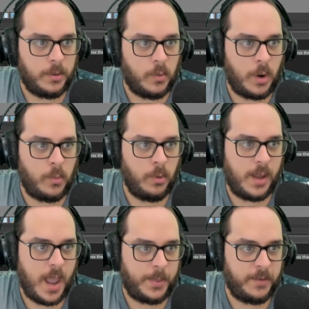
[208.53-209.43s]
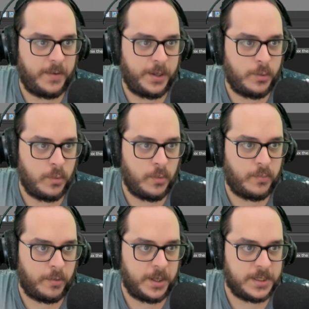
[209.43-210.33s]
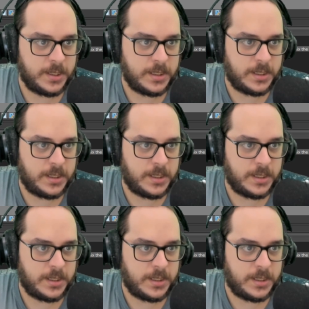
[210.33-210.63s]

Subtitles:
What will happen if I do, for instance,